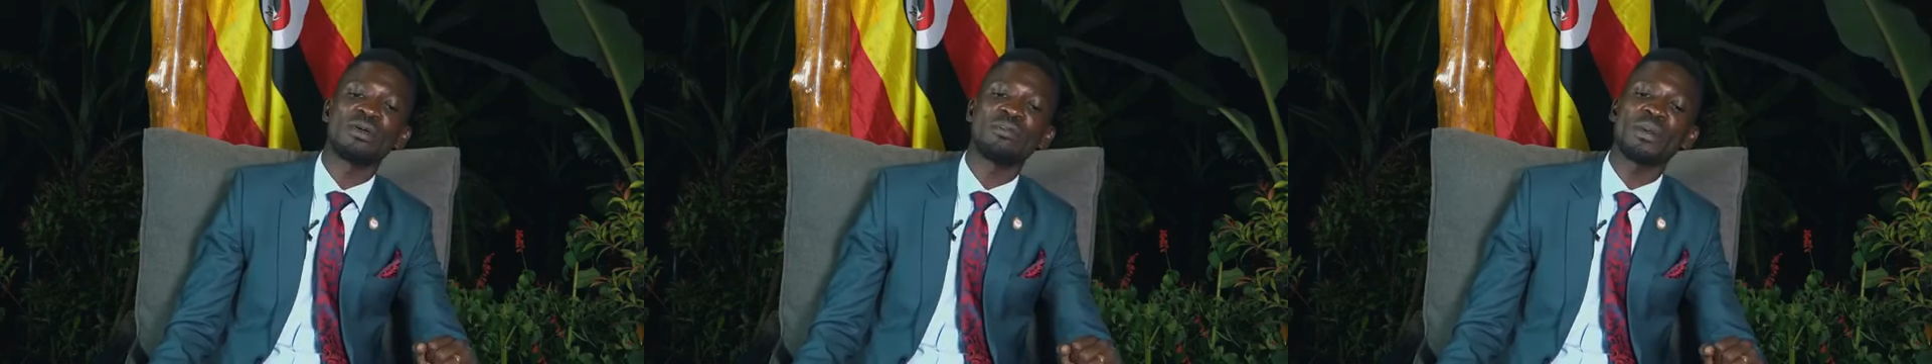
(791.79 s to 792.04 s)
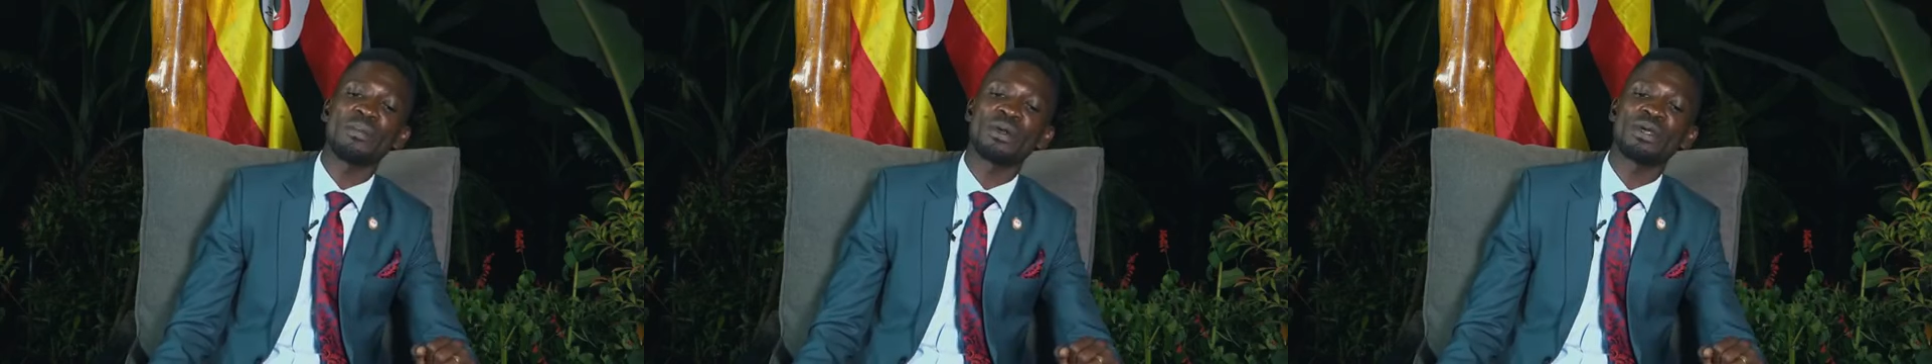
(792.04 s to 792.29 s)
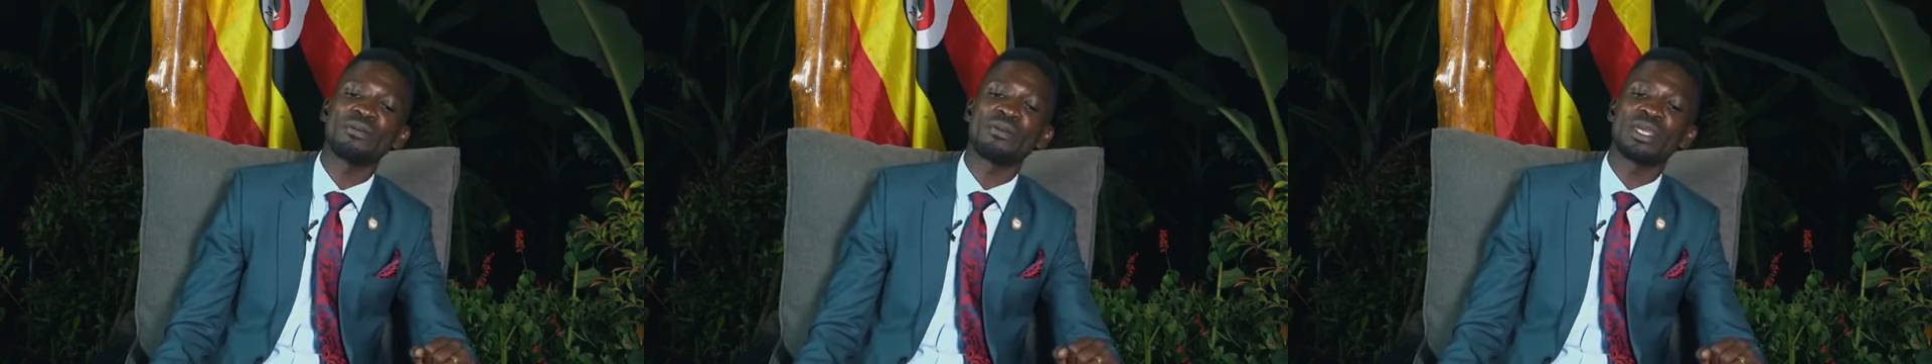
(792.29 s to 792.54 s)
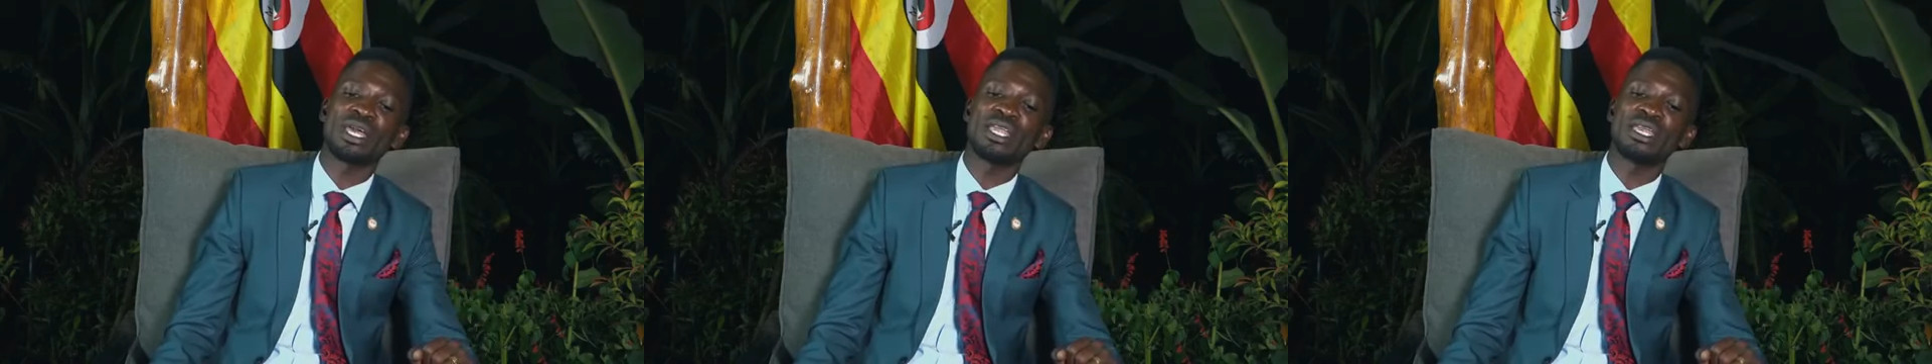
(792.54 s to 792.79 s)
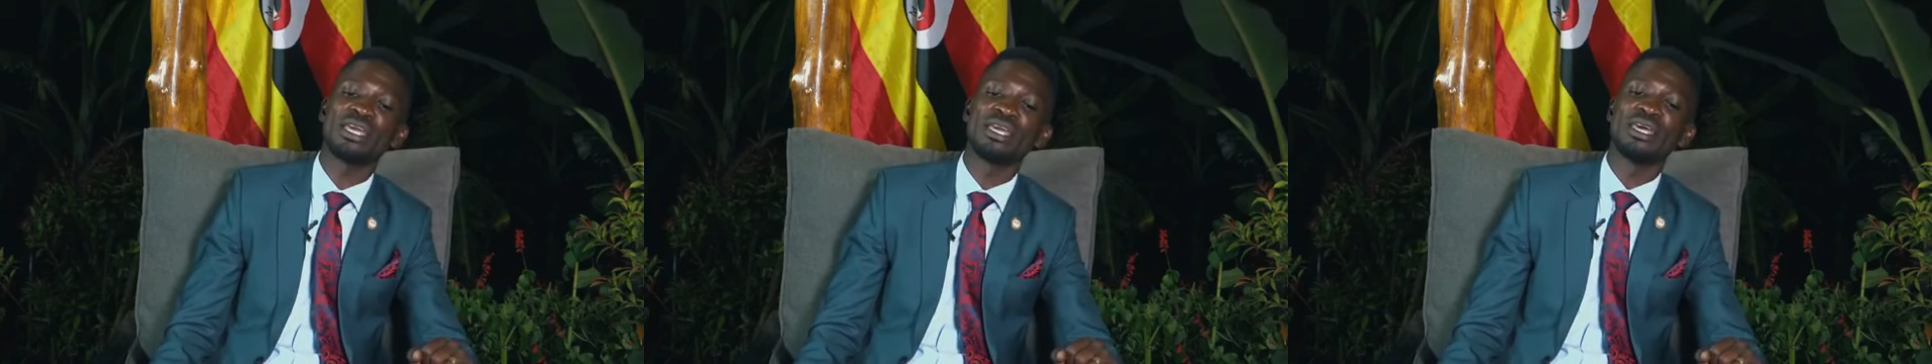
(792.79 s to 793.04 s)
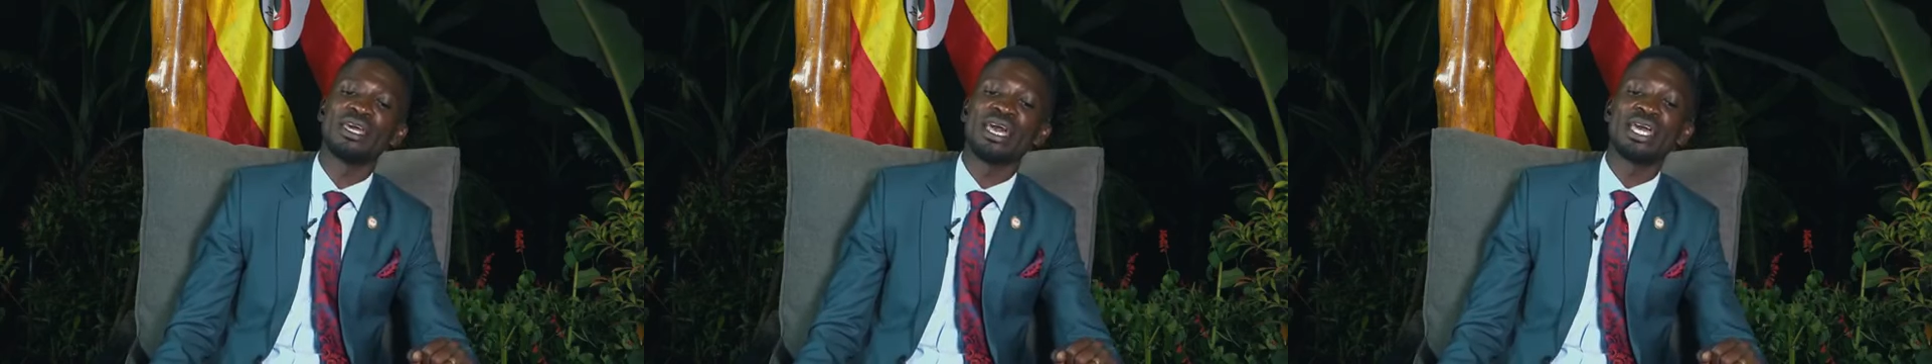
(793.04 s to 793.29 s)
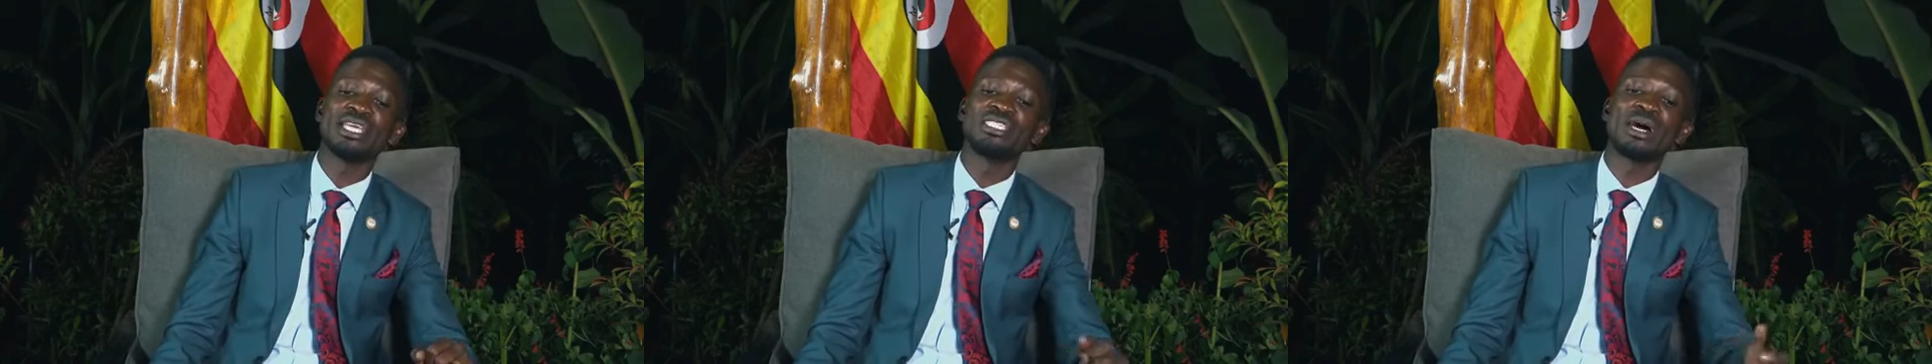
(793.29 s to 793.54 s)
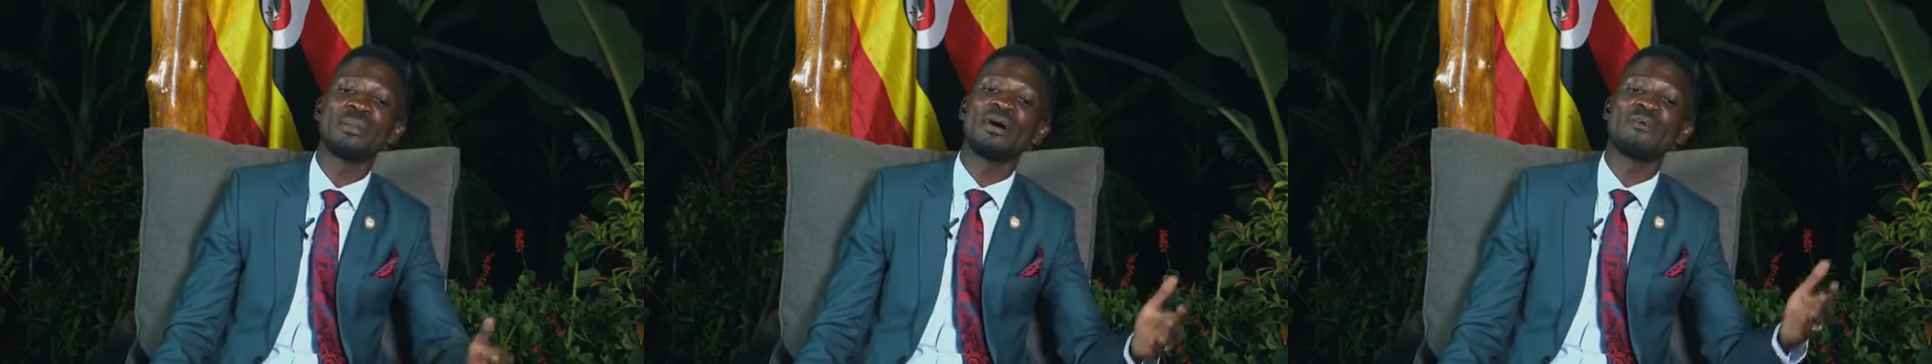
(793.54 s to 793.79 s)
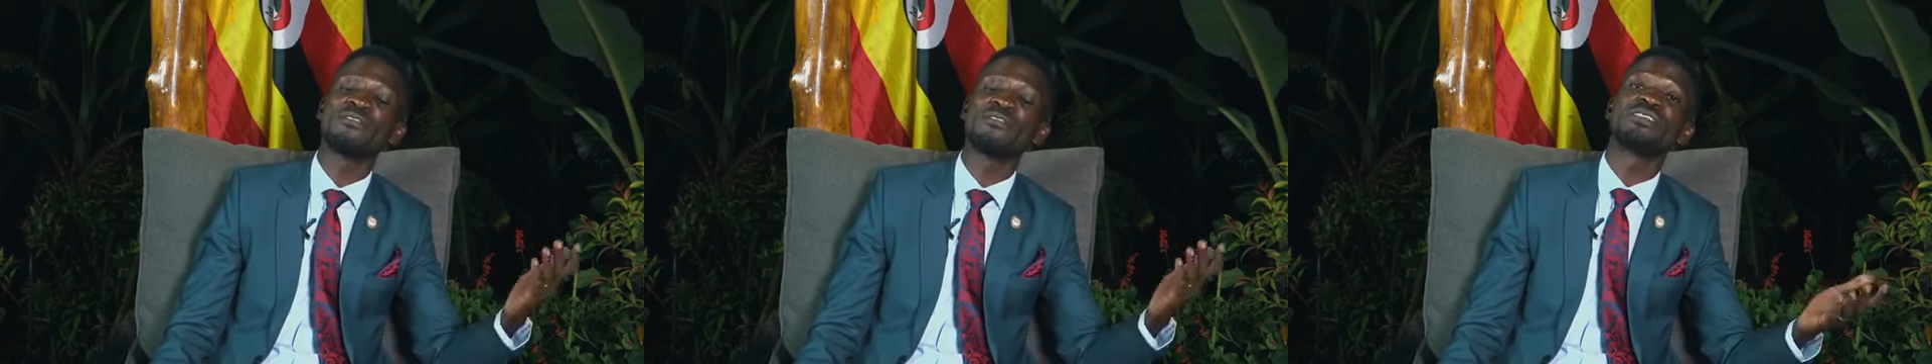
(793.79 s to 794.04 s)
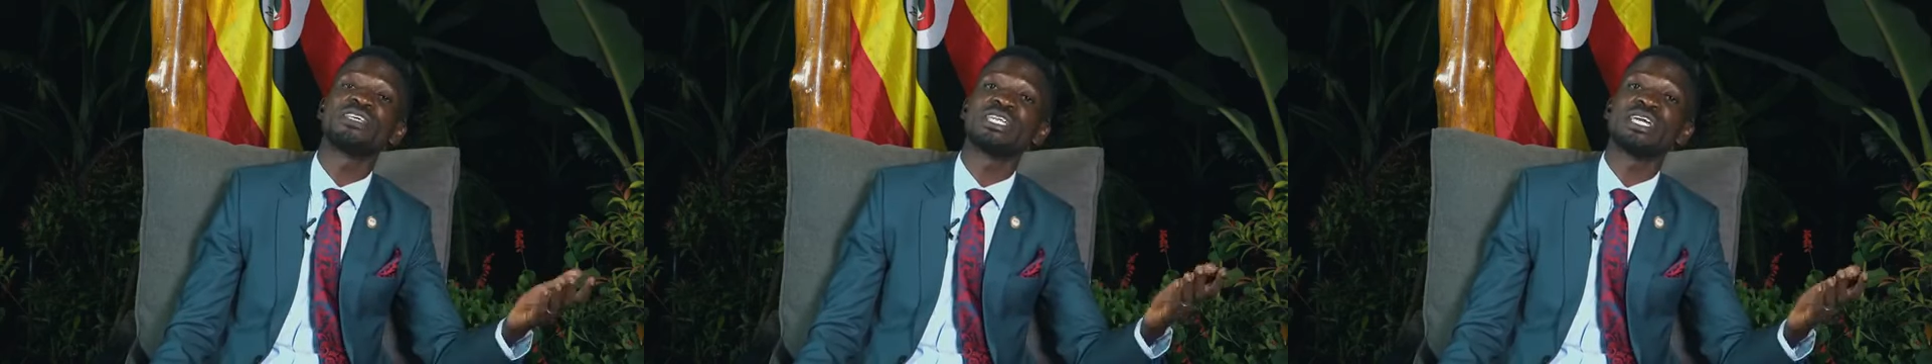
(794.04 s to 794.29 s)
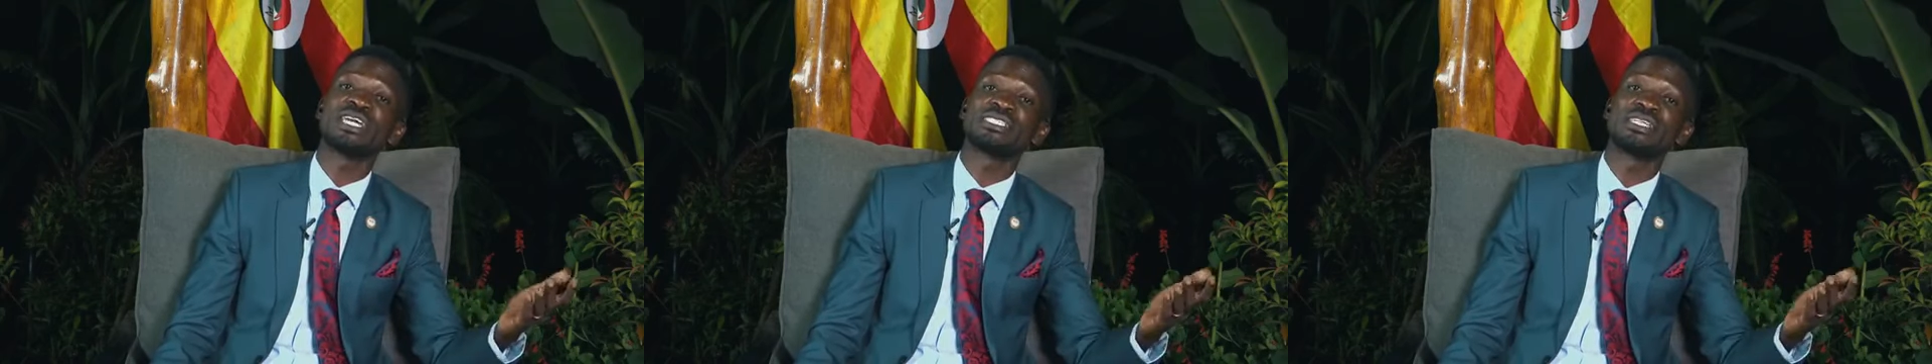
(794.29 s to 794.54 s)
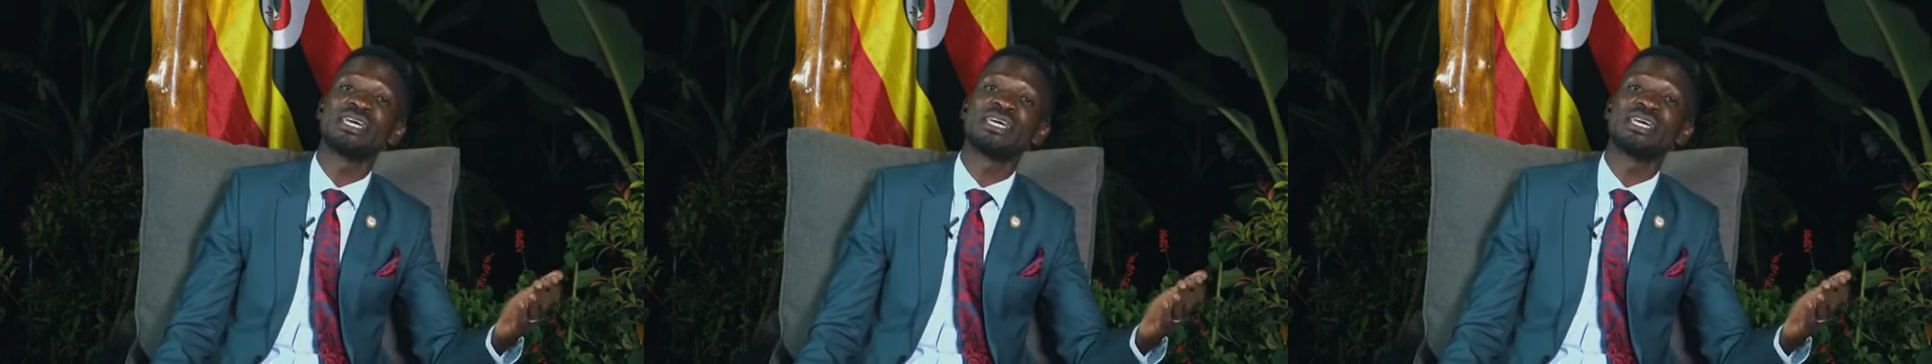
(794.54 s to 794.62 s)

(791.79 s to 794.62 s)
the people in Buyende aged above 15 years,